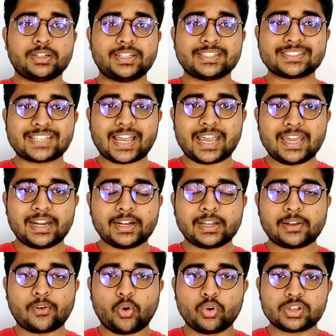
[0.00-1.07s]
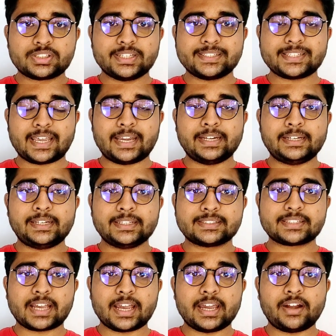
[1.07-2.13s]
desired courses and
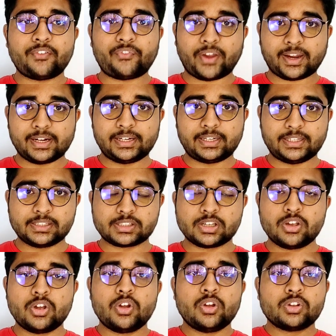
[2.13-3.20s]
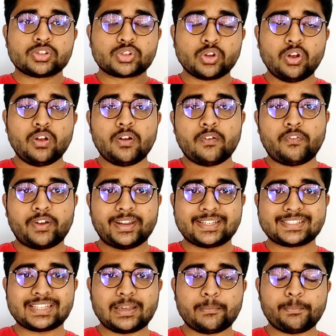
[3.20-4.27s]
desired faculties. So for
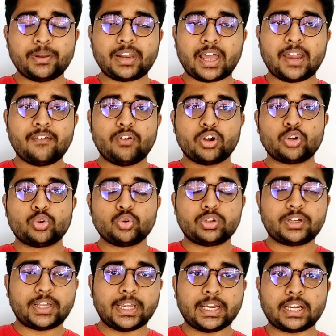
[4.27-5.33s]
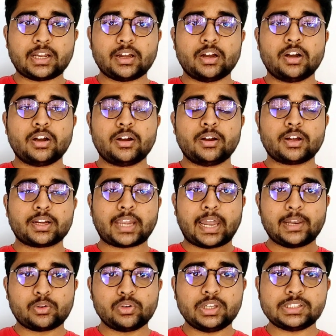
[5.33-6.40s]
example, I want to take
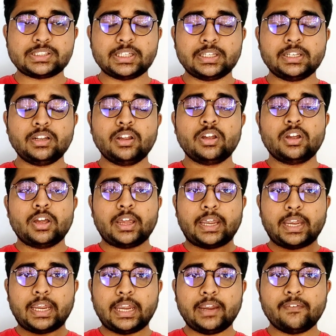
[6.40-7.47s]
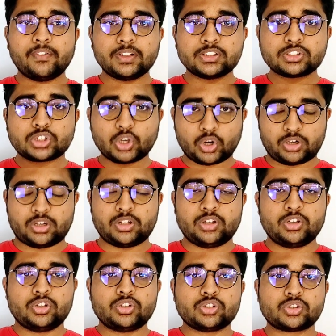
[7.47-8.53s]
calculus in A1 slot.
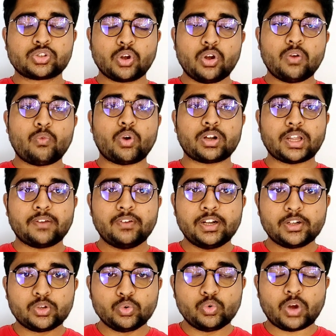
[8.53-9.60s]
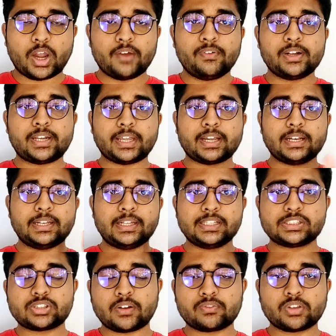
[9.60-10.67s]
So what I will do, I will take a
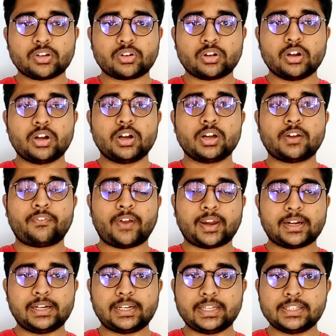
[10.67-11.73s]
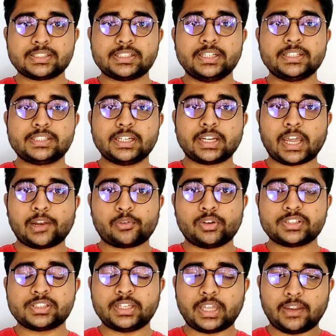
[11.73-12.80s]
list of the faculties teaching
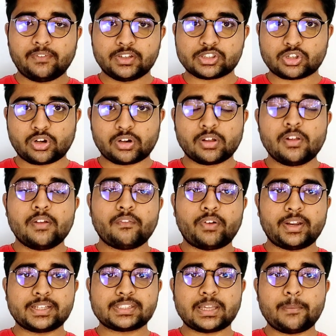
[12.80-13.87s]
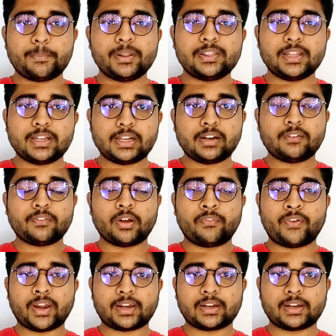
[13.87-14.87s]
calculus in A1 slot. For example, there are